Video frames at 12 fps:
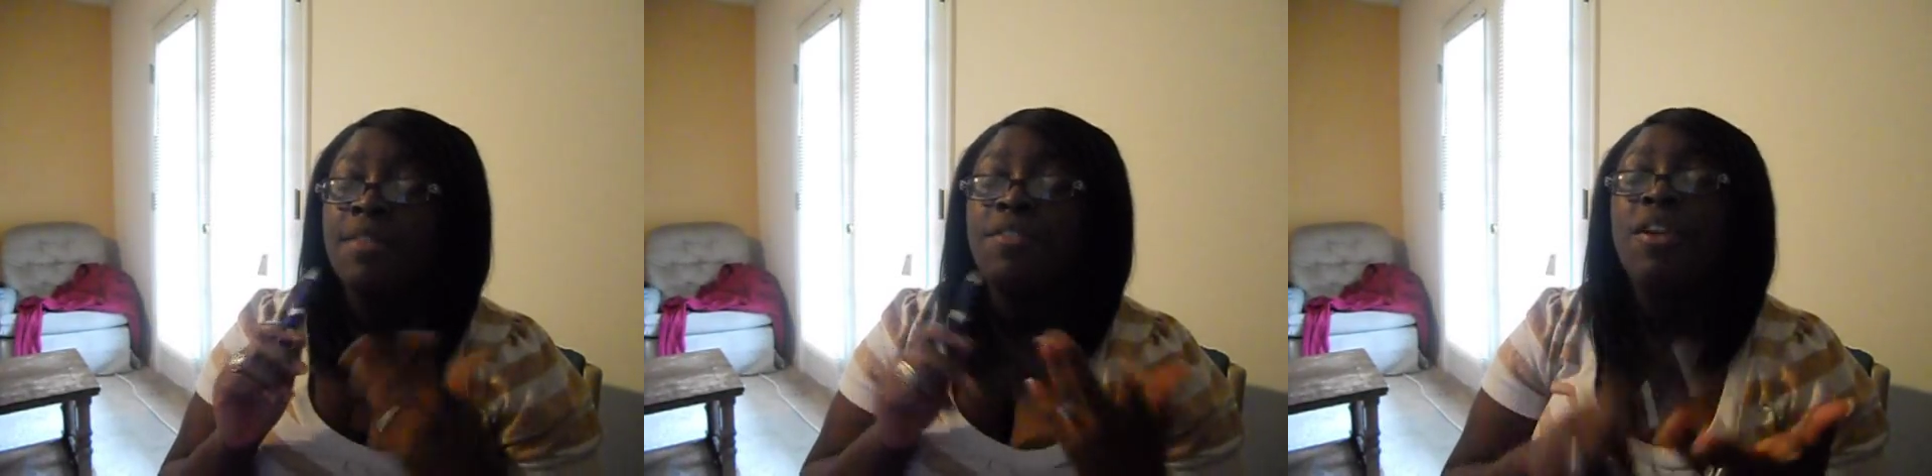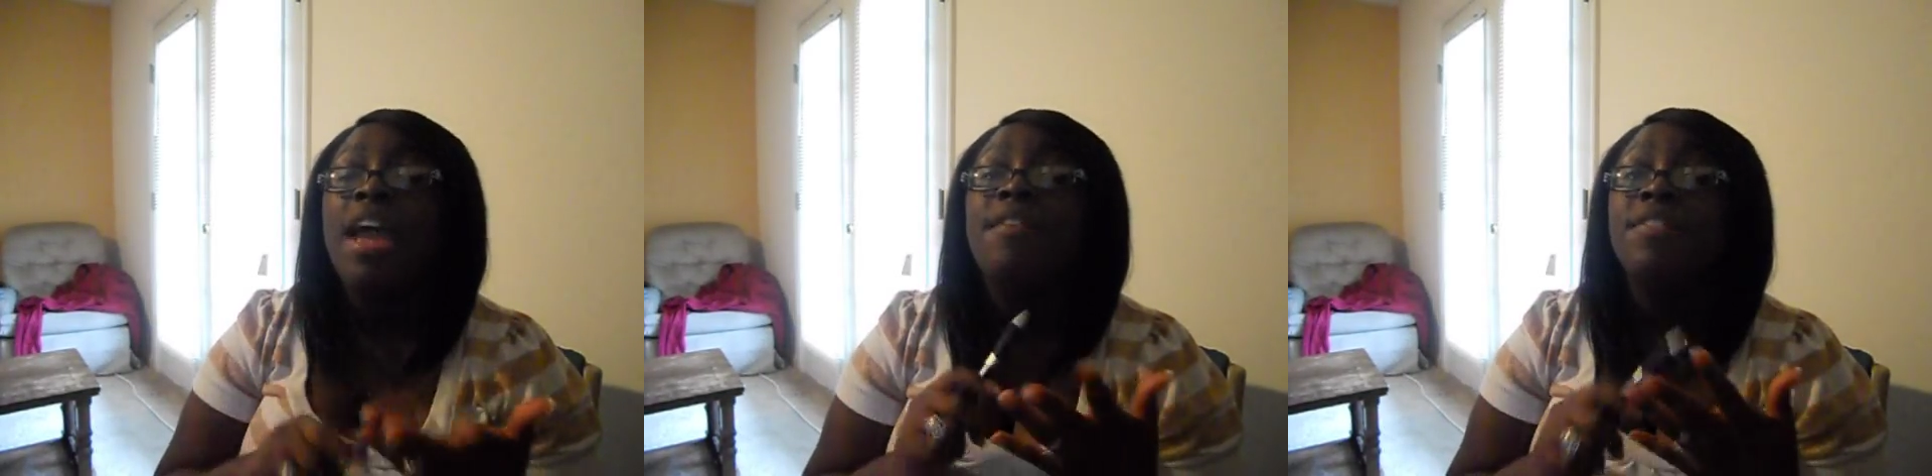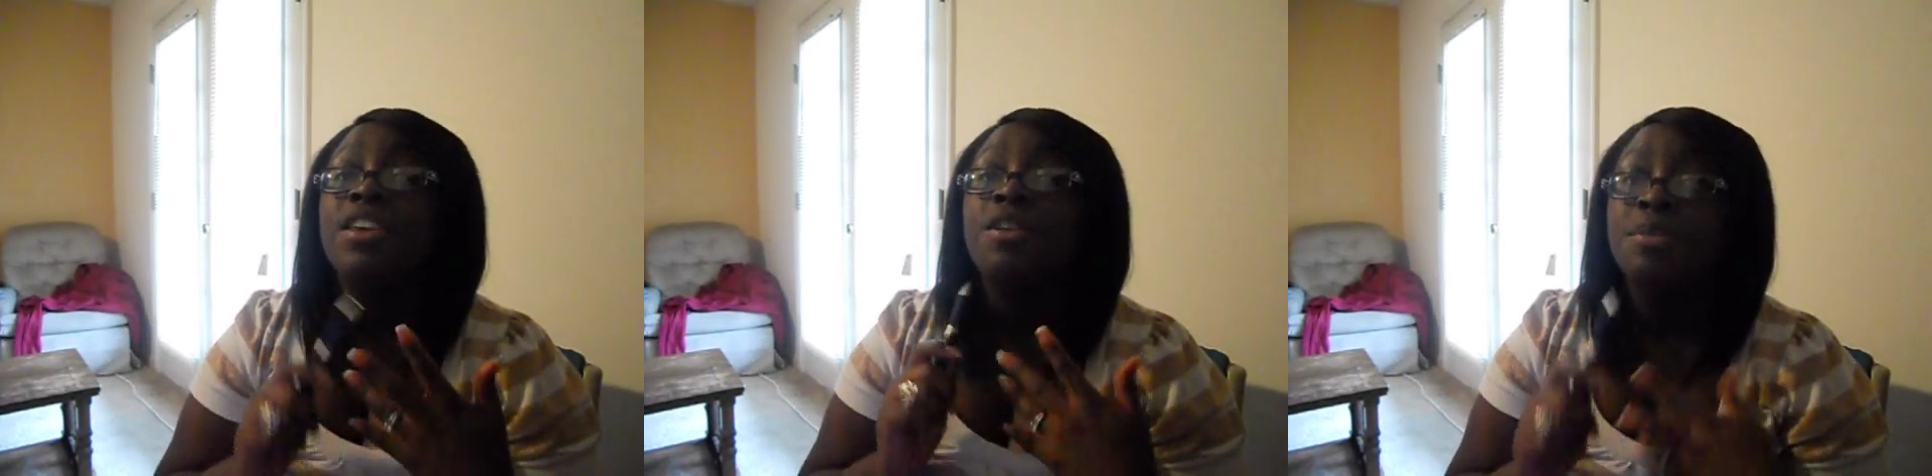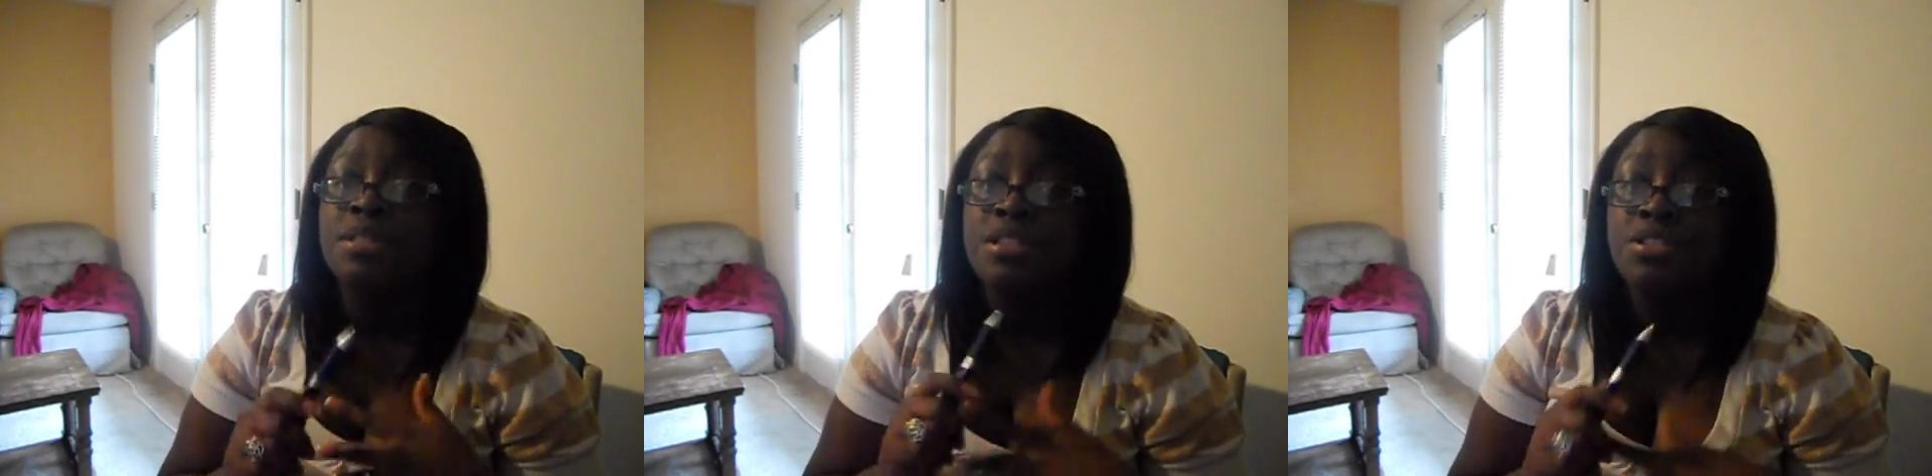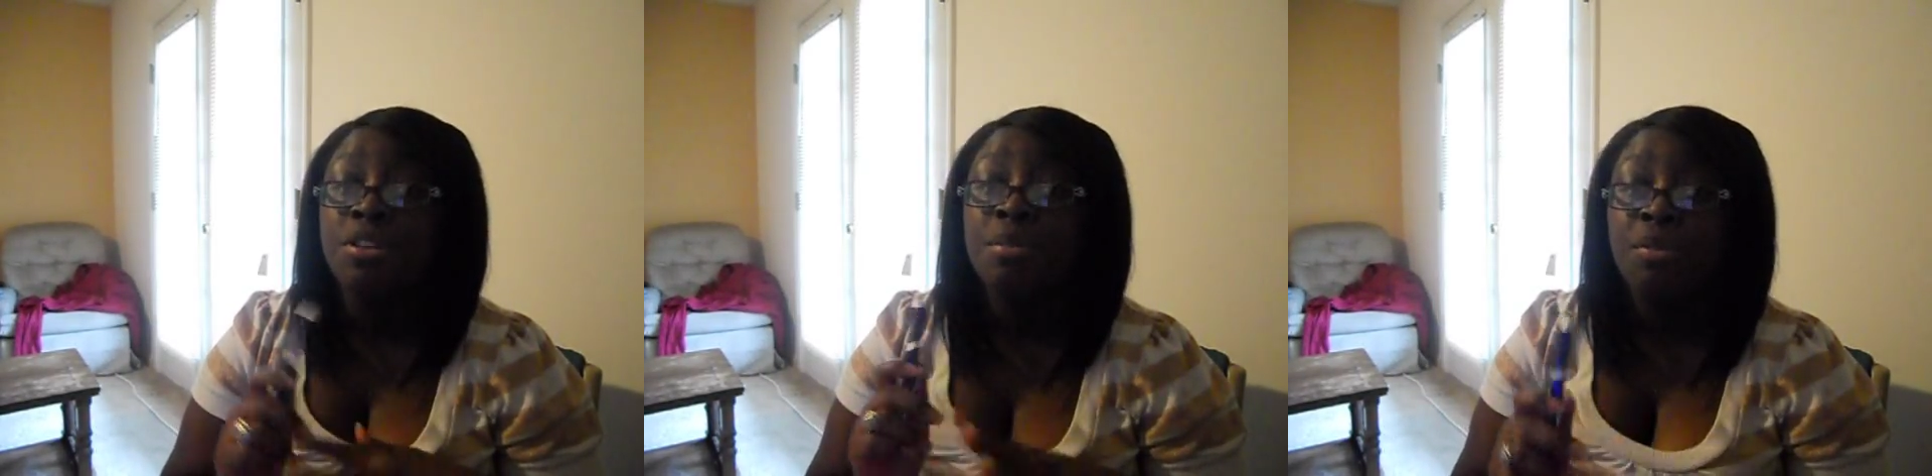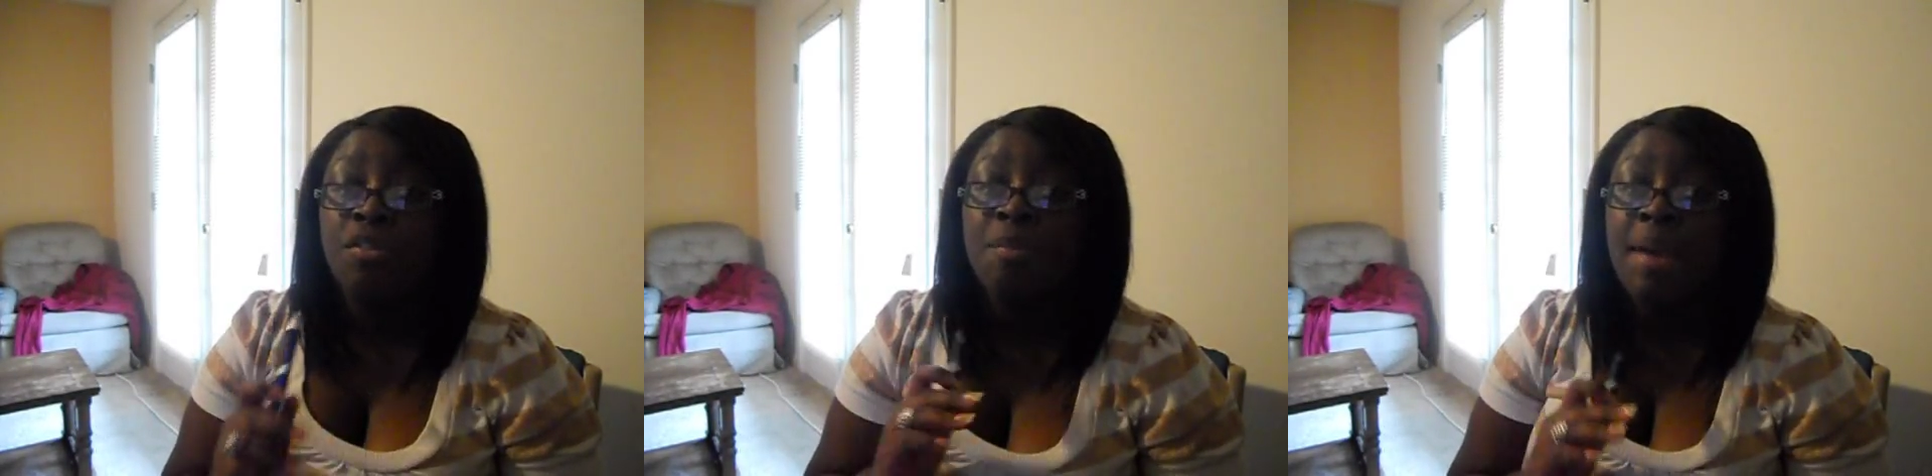if you're having your procedure
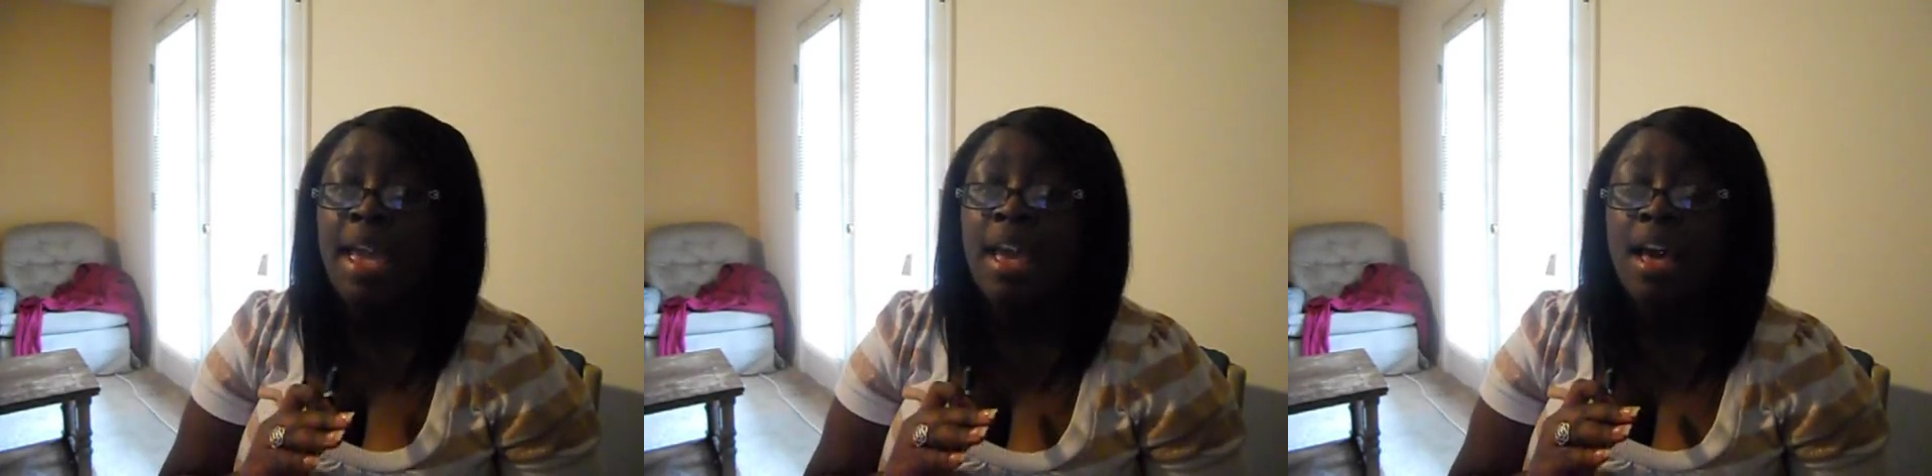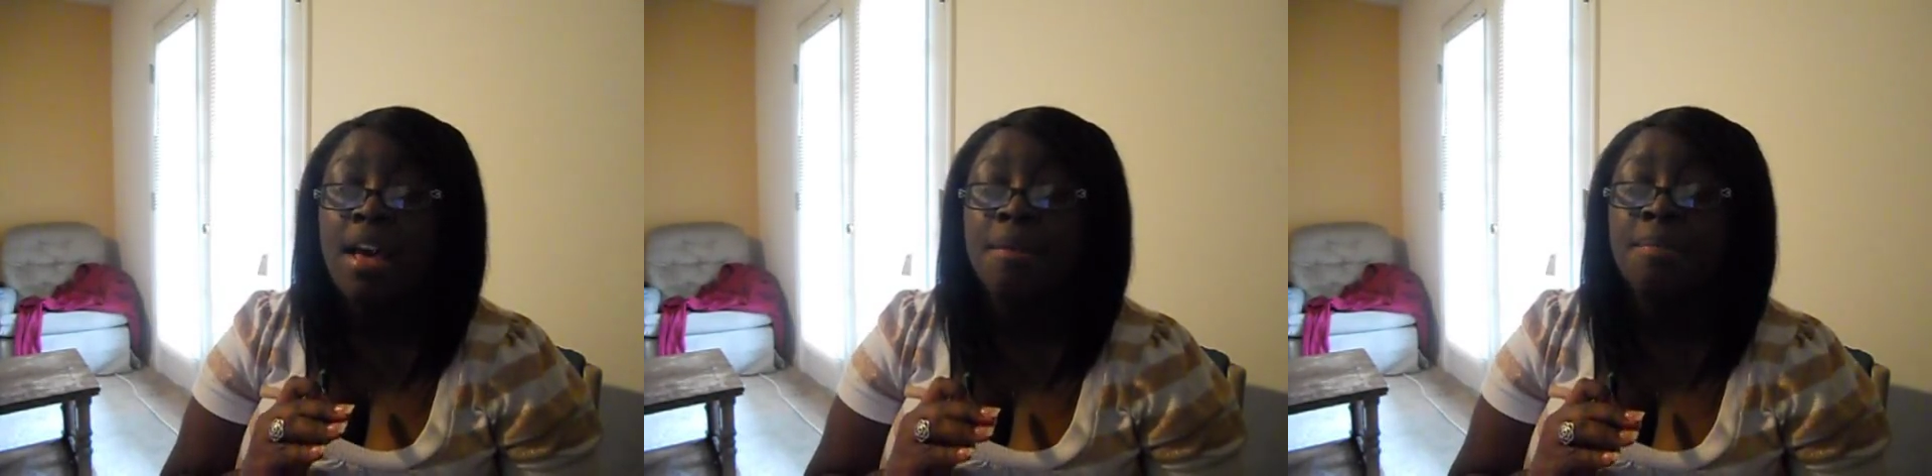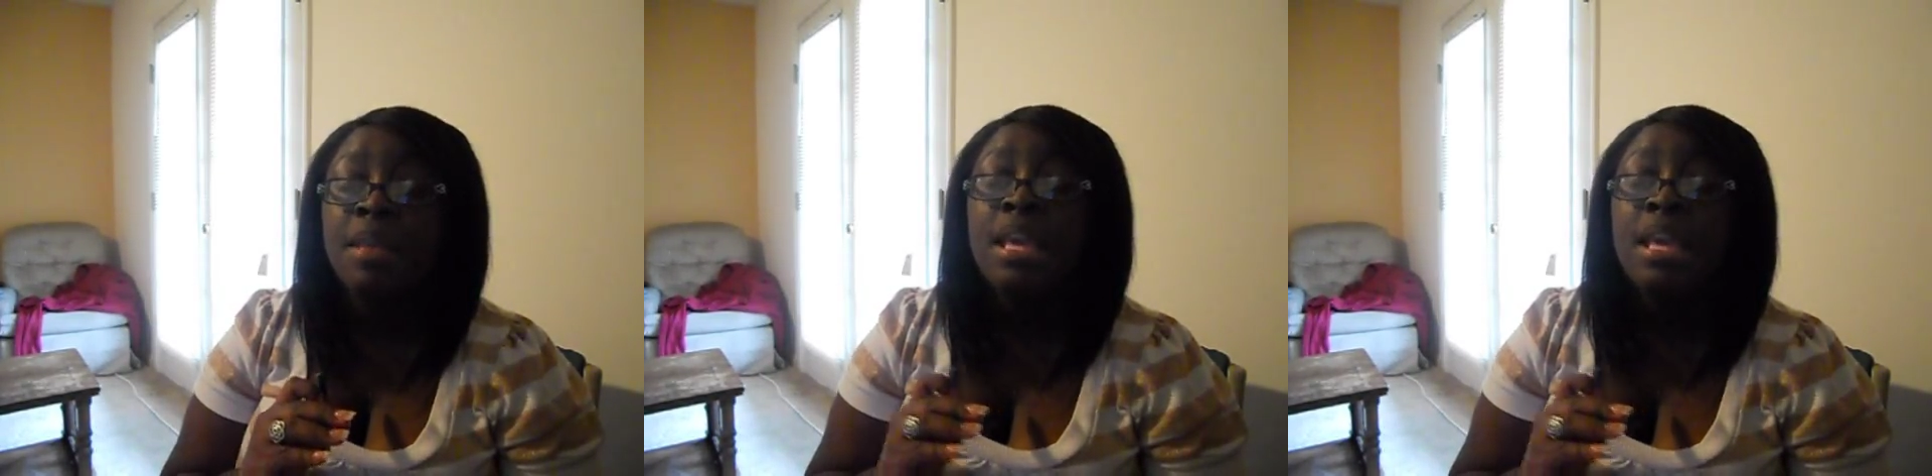approved by um,